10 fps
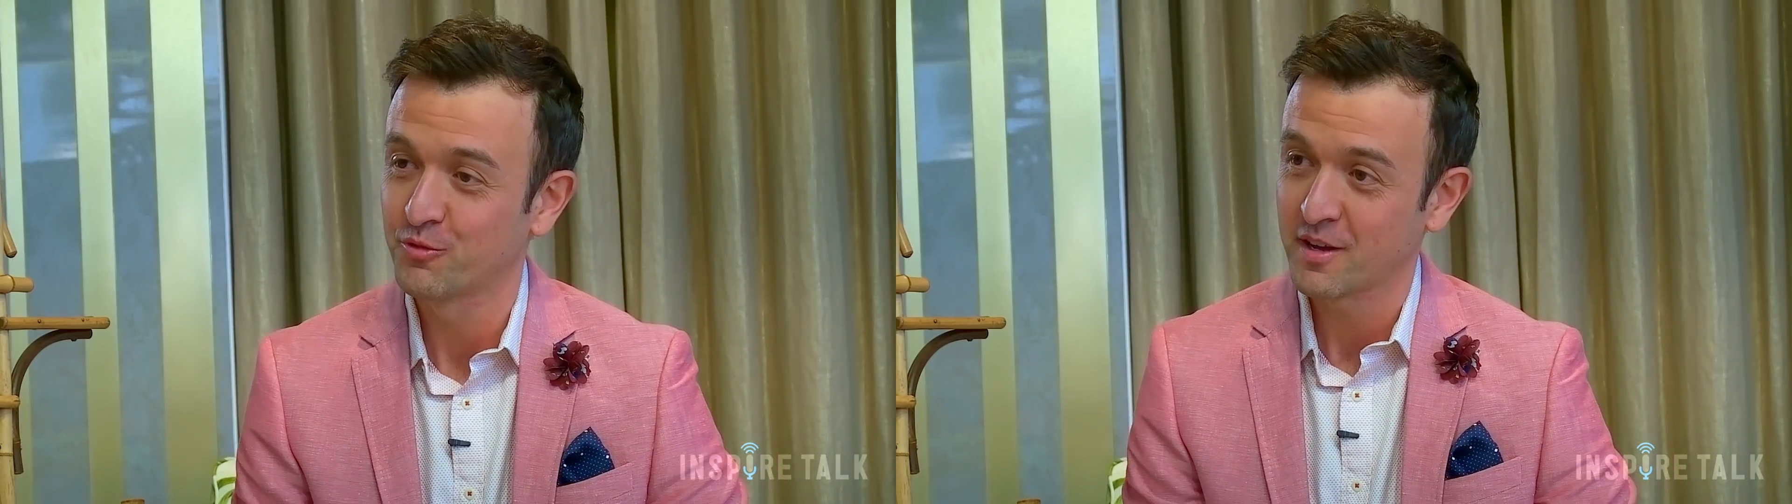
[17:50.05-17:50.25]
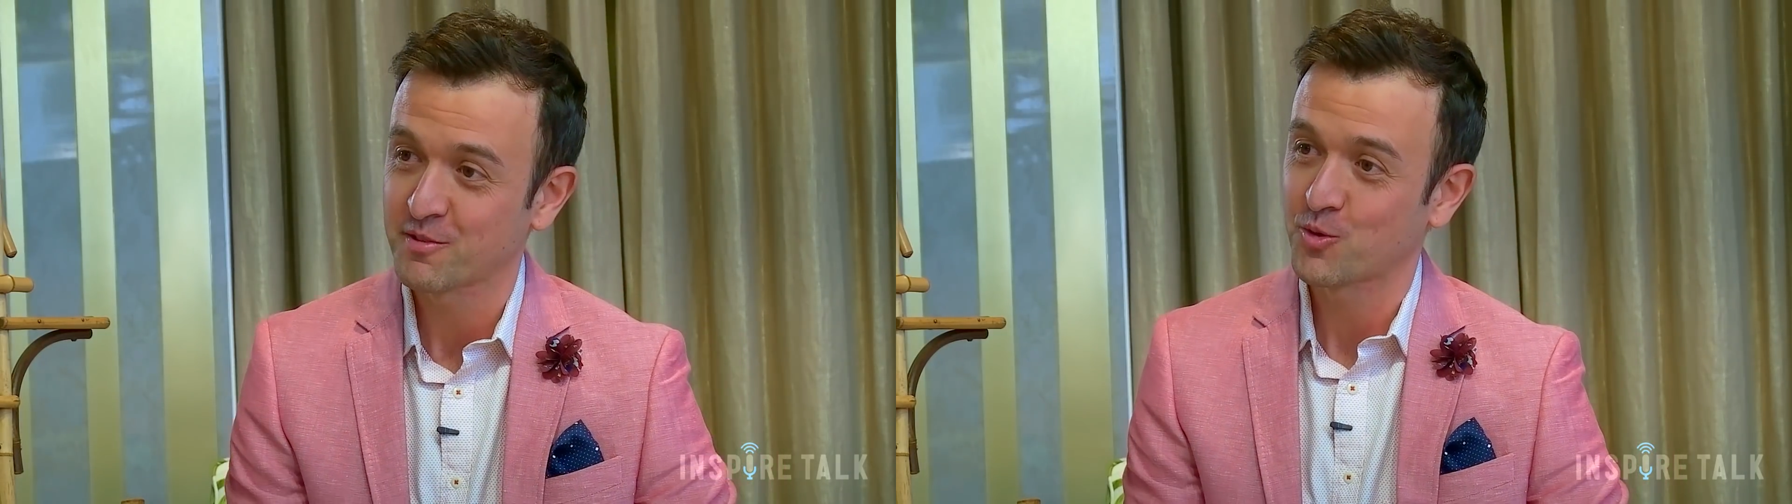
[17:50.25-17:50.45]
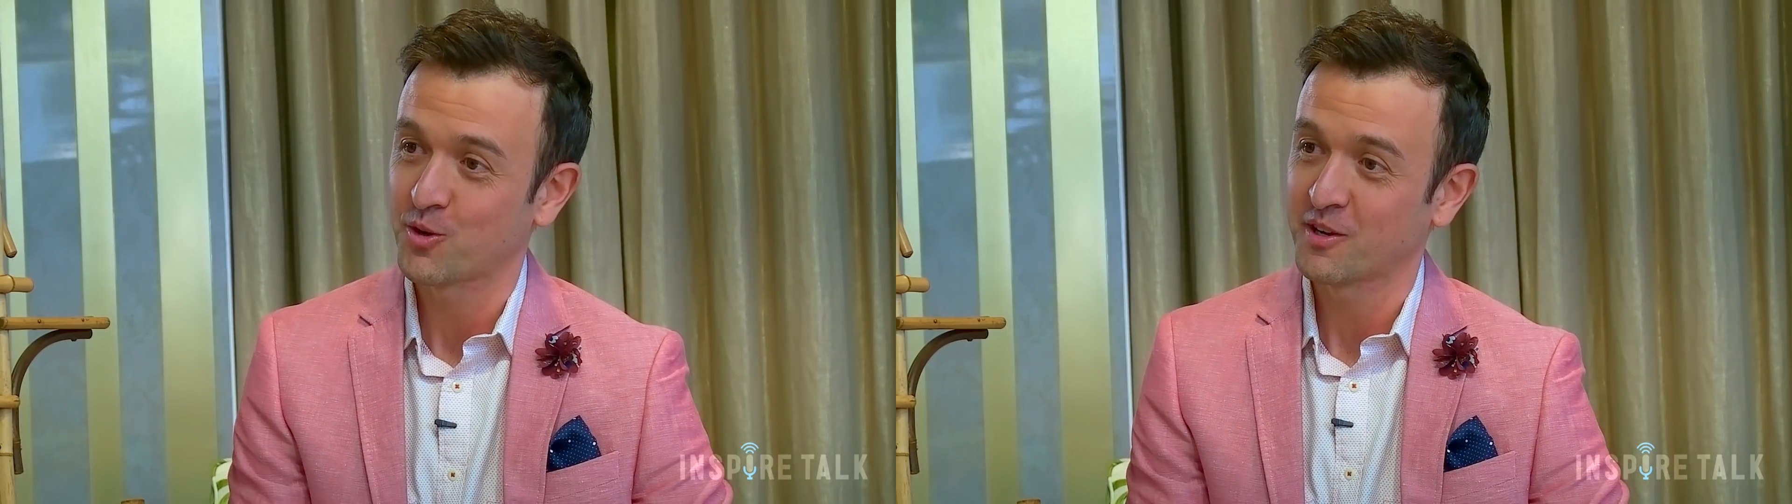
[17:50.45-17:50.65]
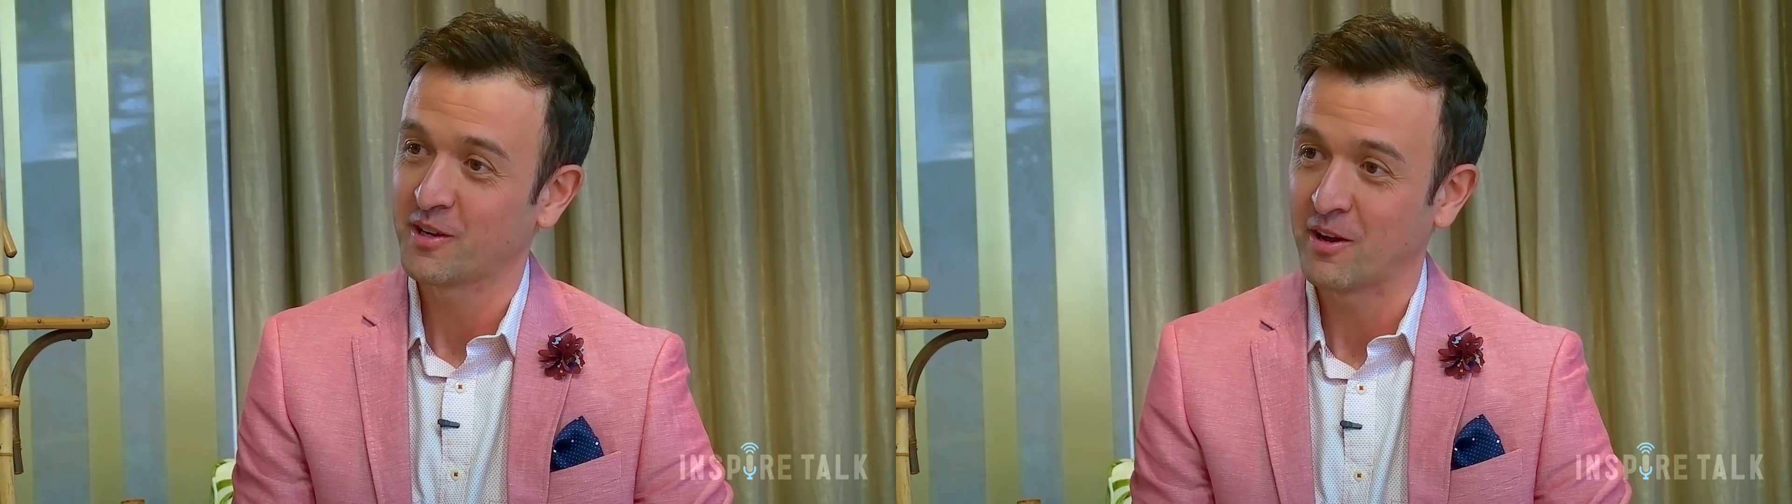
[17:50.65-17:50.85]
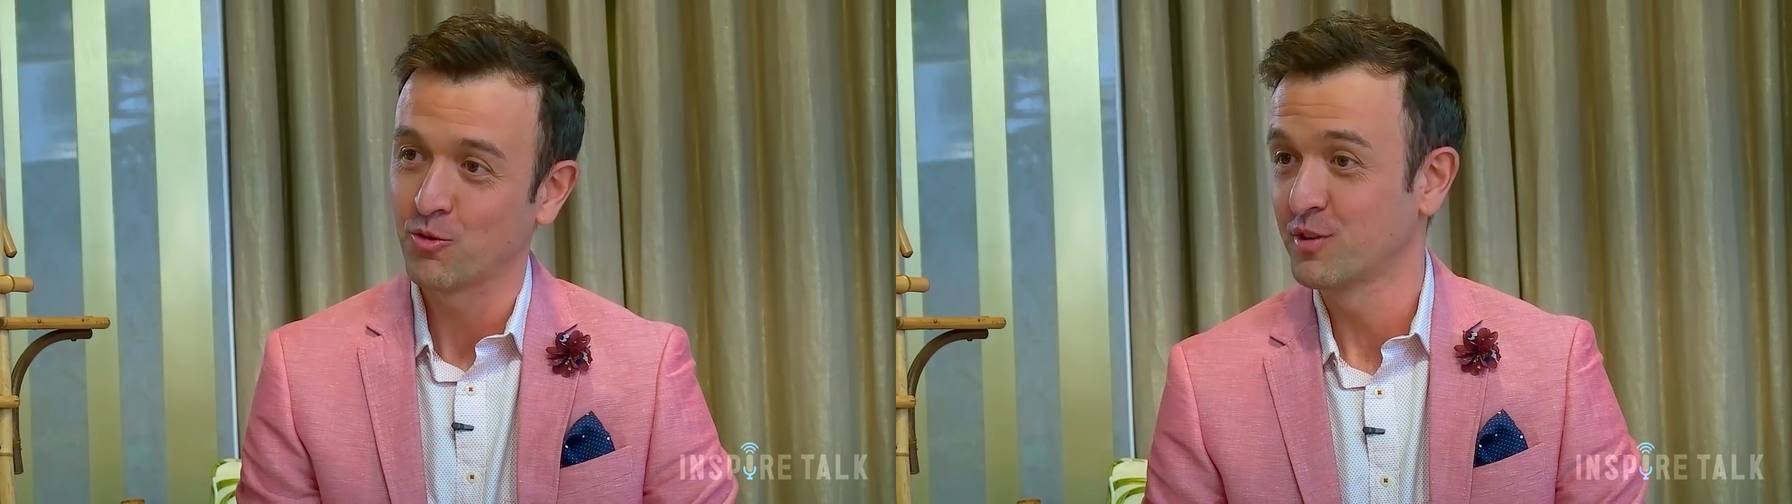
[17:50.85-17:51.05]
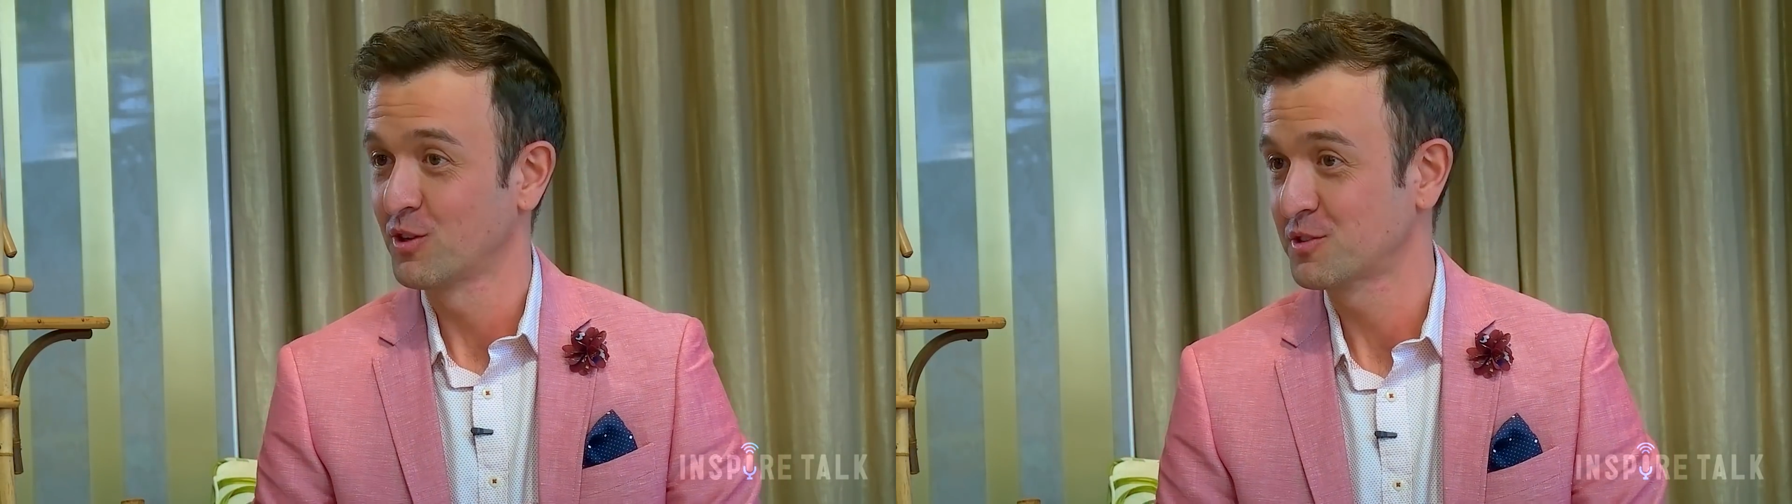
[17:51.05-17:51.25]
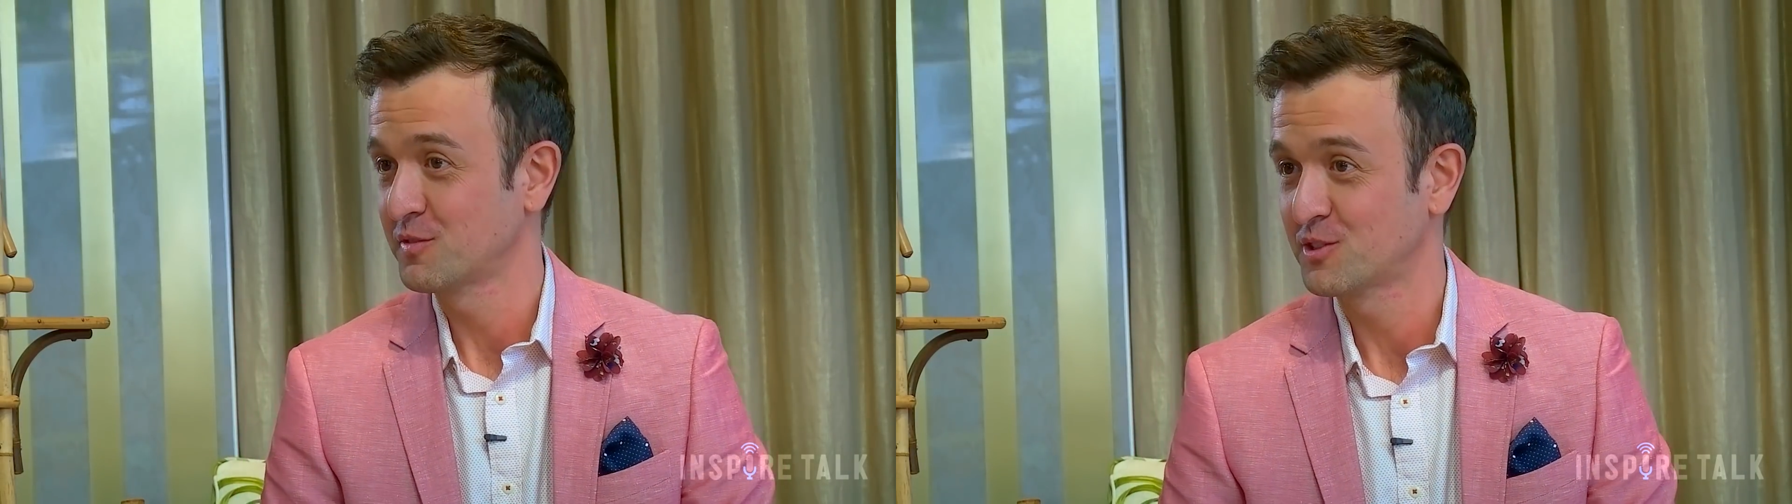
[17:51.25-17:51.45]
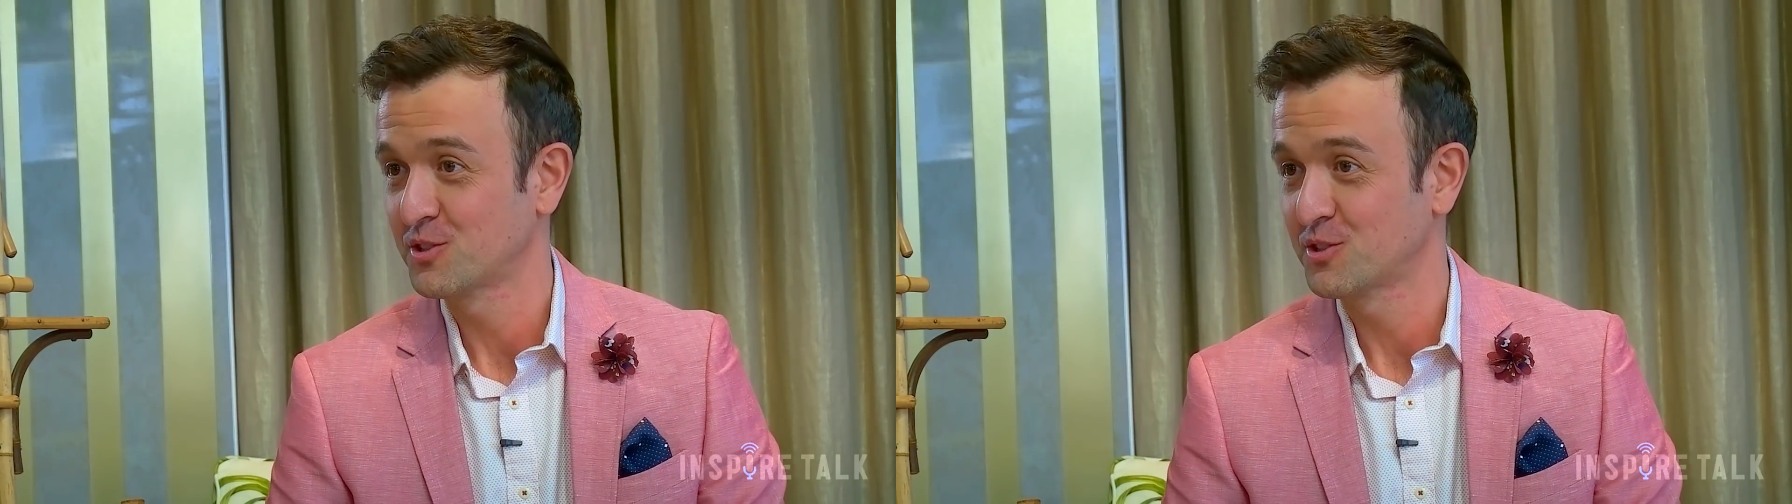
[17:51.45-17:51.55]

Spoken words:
favourite quote or philosophy